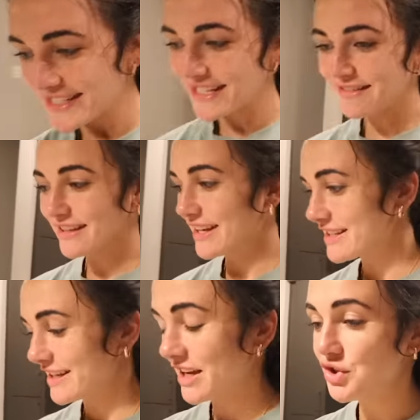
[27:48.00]
I didn't really get
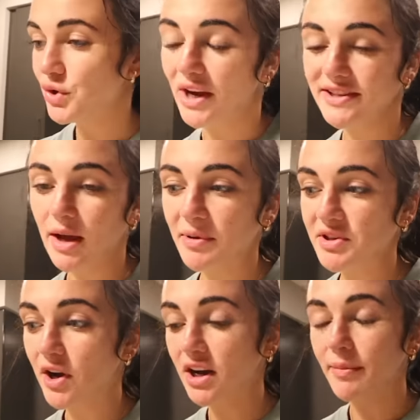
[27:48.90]
to catch you guys up and
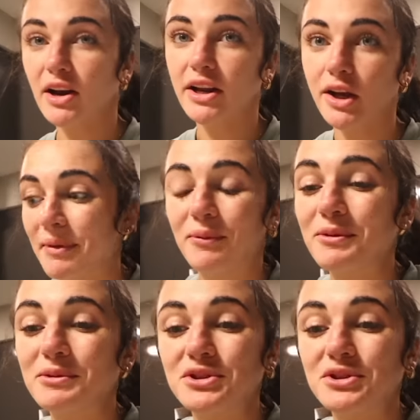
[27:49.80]
talk about it, but we were